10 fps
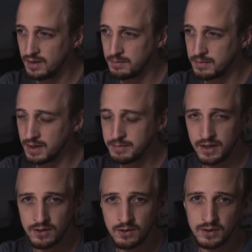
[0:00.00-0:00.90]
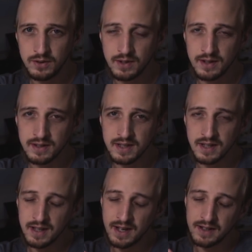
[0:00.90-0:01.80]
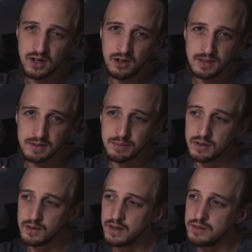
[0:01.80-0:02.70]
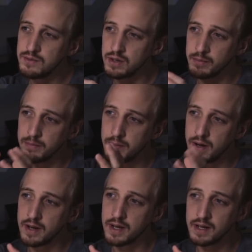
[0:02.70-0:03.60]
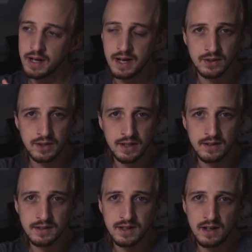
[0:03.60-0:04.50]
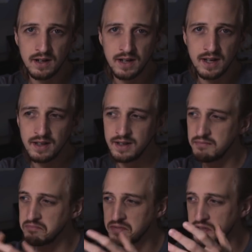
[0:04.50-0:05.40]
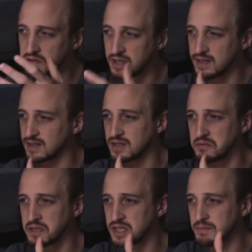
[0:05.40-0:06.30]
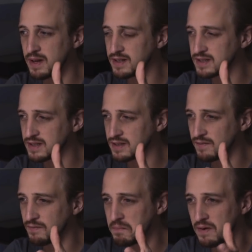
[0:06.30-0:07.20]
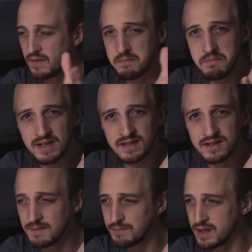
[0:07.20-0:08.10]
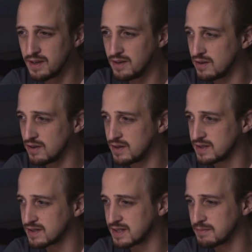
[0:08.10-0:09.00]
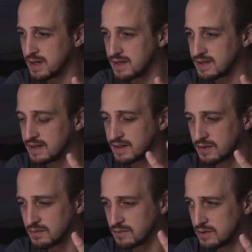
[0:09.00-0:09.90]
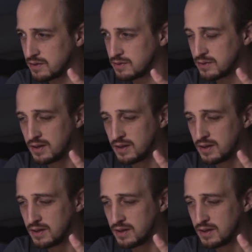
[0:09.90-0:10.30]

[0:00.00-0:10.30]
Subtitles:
Let me know what you guys think. Get in the comments below. Are you going to be buying a Canon EOS RA? Do you think it's too expensive? Have I missed something here? Is this amazing? I don't know.